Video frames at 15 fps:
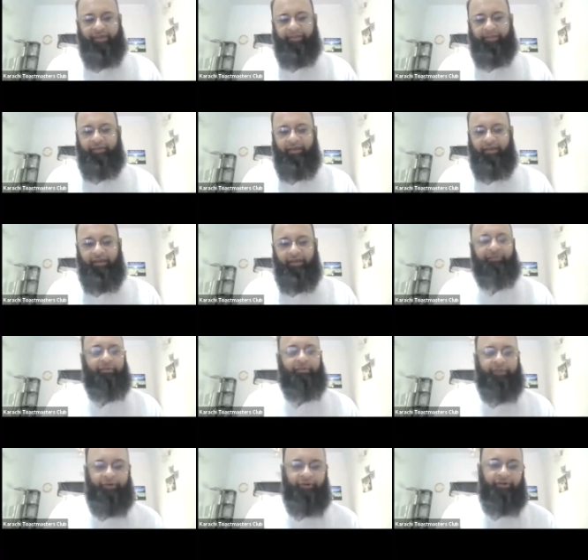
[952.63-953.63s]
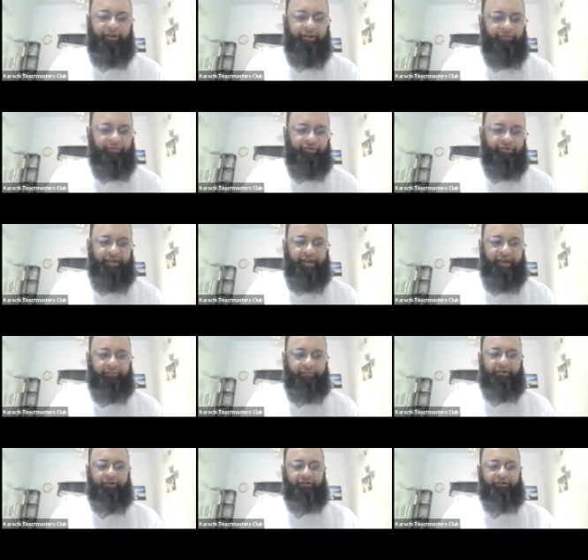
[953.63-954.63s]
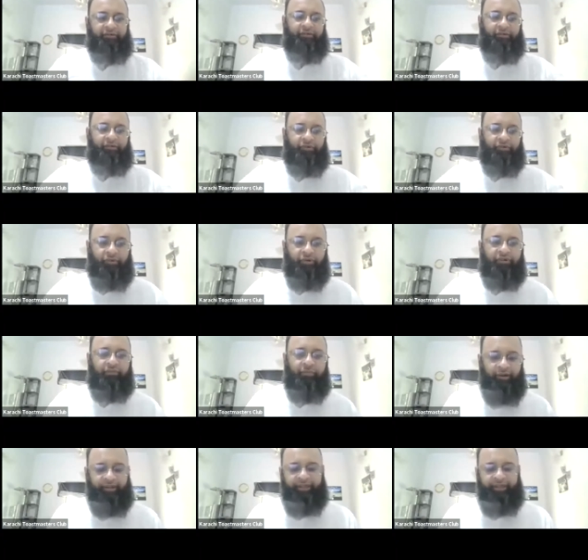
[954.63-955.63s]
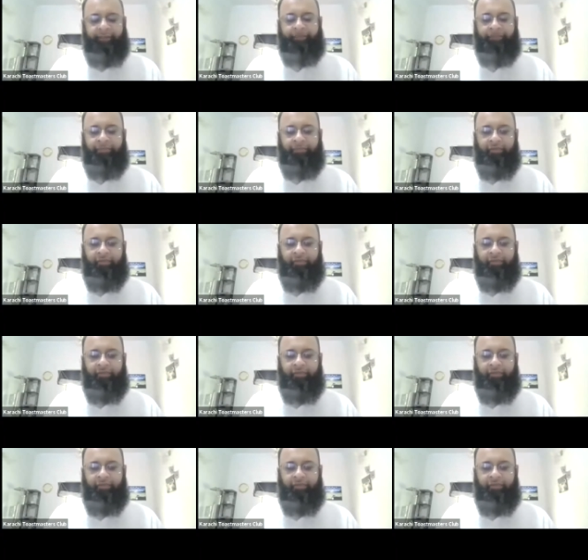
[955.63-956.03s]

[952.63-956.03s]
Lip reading: maybe it will be good if you stand because your whole body